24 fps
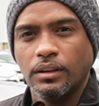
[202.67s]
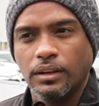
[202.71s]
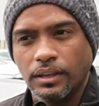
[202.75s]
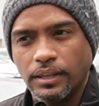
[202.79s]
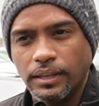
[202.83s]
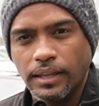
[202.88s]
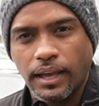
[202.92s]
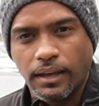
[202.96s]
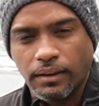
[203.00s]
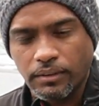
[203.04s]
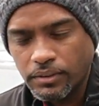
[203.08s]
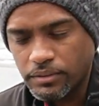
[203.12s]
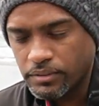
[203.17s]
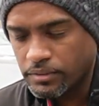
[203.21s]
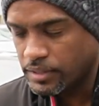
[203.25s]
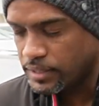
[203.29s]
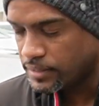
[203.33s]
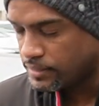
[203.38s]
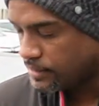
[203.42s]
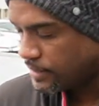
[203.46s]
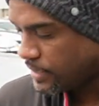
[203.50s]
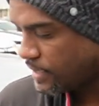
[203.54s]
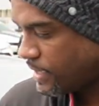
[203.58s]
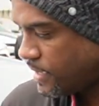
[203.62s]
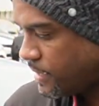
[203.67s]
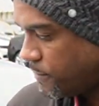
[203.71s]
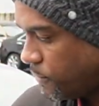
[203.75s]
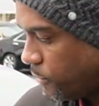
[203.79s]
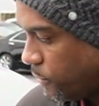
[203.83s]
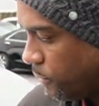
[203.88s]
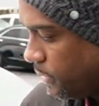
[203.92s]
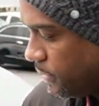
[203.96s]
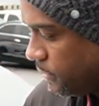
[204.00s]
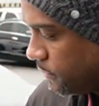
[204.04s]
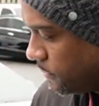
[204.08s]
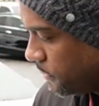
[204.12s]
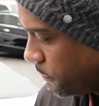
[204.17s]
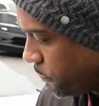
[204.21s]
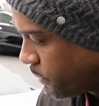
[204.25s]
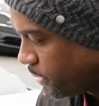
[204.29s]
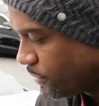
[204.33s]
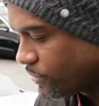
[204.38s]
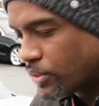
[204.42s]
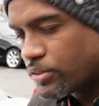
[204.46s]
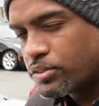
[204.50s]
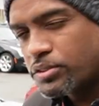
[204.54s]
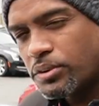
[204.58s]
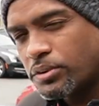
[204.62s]
Yeah, correct. Well, the
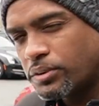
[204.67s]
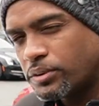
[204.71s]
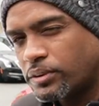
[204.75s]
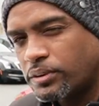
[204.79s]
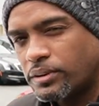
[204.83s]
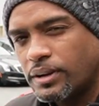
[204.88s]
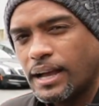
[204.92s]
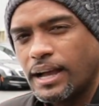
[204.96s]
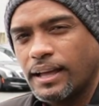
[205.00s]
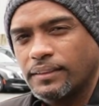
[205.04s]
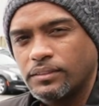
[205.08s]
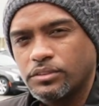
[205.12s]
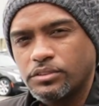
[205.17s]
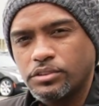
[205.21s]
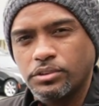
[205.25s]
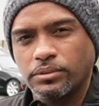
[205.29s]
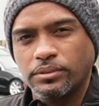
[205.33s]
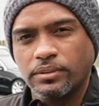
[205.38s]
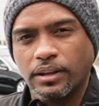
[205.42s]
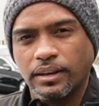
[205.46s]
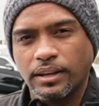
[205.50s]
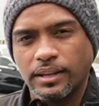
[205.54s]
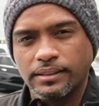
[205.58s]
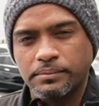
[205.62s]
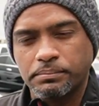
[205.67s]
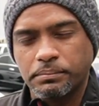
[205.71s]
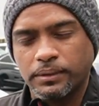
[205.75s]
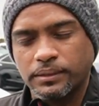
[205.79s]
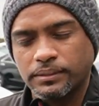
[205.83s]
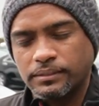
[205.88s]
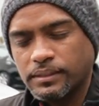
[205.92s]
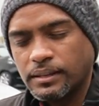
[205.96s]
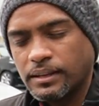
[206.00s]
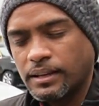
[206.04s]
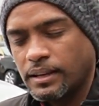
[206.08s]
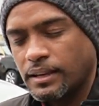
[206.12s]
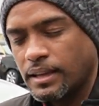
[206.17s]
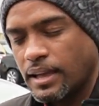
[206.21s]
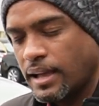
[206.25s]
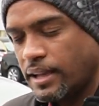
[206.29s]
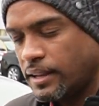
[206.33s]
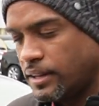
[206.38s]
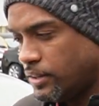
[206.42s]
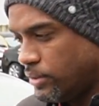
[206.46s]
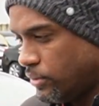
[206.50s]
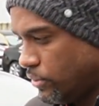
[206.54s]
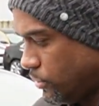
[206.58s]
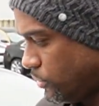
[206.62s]
previous owner had the tune on it, but I
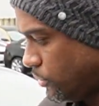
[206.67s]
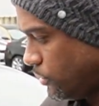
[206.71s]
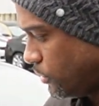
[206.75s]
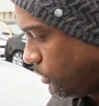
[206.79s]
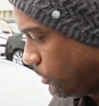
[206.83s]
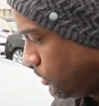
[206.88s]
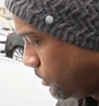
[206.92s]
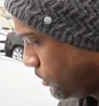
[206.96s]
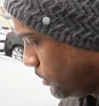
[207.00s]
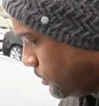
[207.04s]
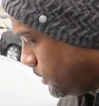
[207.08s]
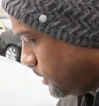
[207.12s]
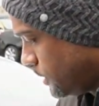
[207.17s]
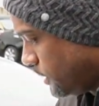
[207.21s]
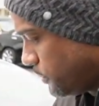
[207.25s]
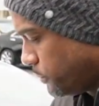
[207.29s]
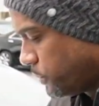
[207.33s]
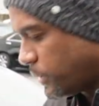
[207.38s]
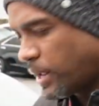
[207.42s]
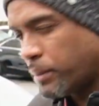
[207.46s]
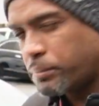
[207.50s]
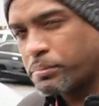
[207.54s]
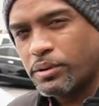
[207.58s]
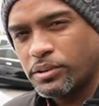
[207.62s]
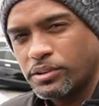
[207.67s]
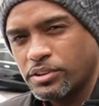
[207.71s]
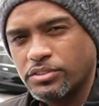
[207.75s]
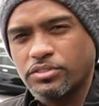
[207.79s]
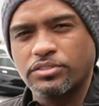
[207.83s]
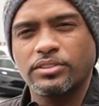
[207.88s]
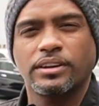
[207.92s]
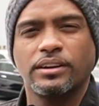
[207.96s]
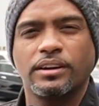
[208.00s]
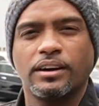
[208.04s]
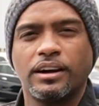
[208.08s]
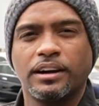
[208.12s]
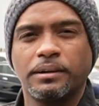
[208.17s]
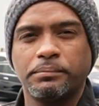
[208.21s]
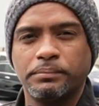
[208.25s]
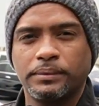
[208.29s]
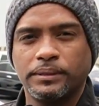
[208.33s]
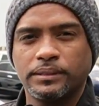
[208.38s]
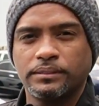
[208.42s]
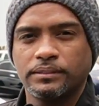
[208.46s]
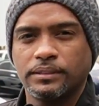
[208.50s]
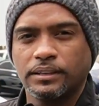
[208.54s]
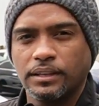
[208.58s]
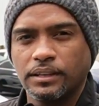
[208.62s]
didn't know when I purchased the car,
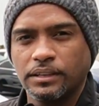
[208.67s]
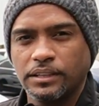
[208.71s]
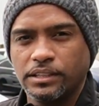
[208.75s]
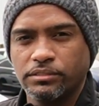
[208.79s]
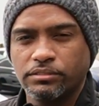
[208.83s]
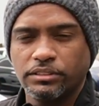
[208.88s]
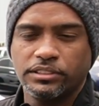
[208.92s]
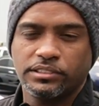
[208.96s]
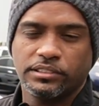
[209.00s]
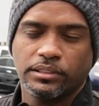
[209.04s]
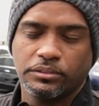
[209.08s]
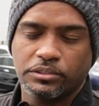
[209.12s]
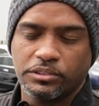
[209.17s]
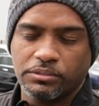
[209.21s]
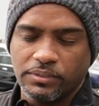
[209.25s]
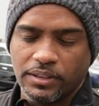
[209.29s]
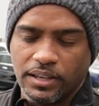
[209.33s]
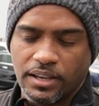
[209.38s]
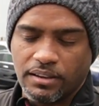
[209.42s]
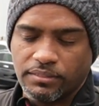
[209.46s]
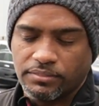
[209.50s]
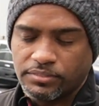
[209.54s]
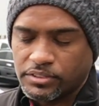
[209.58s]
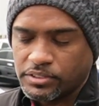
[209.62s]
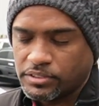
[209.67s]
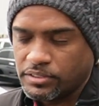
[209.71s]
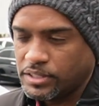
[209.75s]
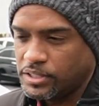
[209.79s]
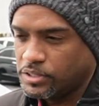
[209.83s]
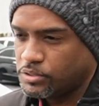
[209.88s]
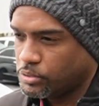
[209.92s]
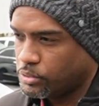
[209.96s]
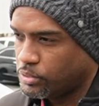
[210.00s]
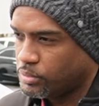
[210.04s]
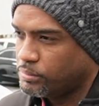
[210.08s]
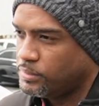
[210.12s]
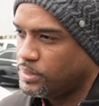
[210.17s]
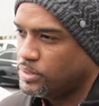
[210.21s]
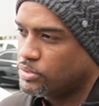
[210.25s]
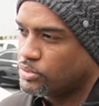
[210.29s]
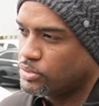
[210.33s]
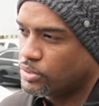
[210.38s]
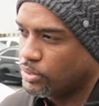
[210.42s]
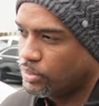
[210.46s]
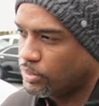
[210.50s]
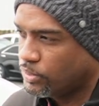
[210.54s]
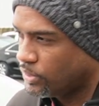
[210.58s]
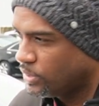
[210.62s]
but he reached out to me after and he told me,
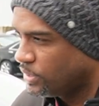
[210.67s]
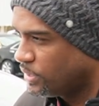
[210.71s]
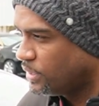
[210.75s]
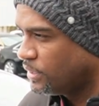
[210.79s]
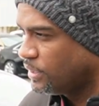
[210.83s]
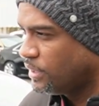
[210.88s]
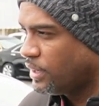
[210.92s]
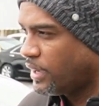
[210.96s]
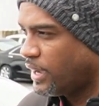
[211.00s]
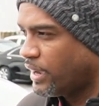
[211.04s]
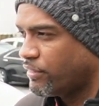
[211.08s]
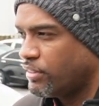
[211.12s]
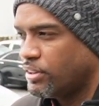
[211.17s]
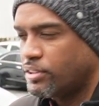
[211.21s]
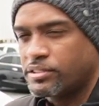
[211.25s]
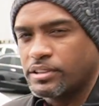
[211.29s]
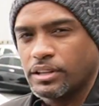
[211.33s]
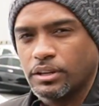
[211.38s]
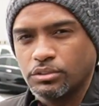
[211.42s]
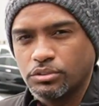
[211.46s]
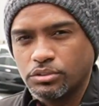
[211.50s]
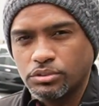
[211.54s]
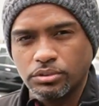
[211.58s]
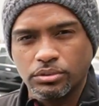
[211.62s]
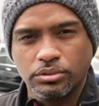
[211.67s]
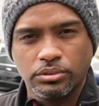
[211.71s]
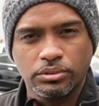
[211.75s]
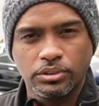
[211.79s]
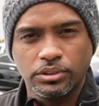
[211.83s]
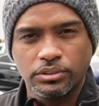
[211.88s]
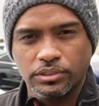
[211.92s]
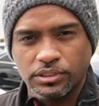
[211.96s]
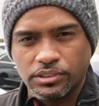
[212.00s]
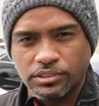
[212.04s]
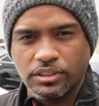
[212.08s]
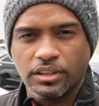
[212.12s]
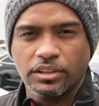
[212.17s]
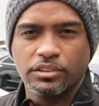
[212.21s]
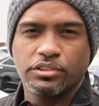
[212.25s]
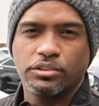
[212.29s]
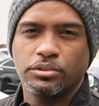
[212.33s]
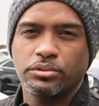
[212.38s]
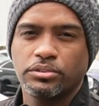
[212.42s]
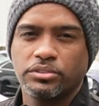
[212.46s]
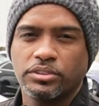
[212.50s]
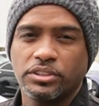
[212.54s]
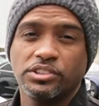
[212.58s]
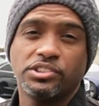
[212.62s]
so I reached out to Eurocharged
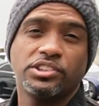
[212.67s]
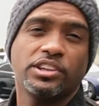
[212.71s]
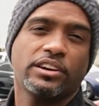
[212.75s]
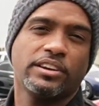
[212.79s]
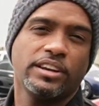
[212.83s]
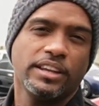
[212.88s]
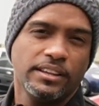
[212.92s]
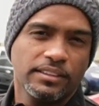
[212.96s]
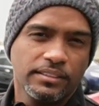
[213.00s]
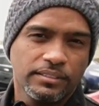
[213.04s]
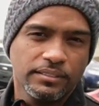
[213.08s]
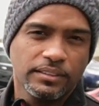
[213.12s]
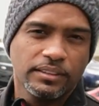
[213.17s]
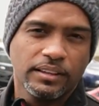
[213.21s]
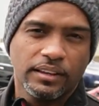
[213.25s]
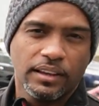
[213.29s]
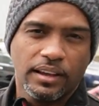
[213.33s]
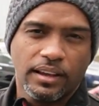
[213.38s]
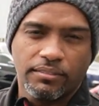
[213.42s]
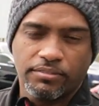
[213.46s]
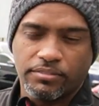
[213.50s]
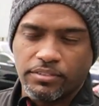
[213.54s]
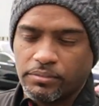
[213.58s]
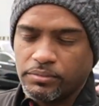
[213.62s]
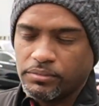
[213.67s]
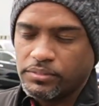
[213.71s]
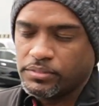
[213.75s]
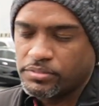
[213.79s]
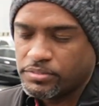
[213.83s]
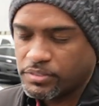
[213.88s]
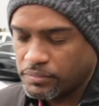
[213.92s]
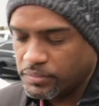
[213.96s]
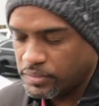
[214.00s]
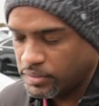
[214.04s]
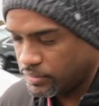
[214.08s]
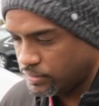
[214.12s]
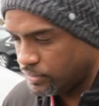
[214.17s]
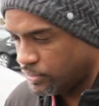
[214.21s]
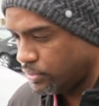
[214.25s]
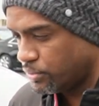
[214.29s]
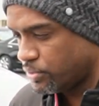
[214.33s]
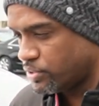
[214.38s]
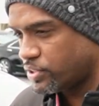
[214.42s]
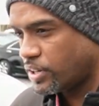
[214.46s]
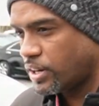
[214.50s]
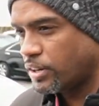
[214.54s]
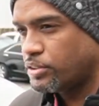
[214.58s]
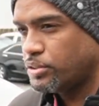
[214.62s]
Houston, Jerry. From
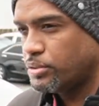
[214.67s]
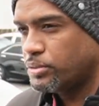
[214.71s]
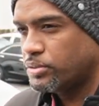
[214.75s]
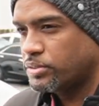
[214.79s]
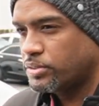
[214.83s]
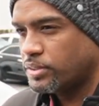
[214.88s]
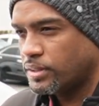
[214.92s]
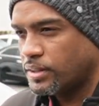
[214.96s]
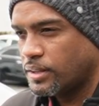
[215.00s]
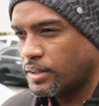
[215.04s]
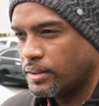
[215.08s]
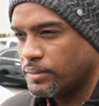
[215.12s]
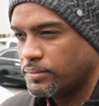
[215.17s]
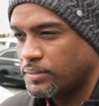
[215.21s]
Eurocharged Houston,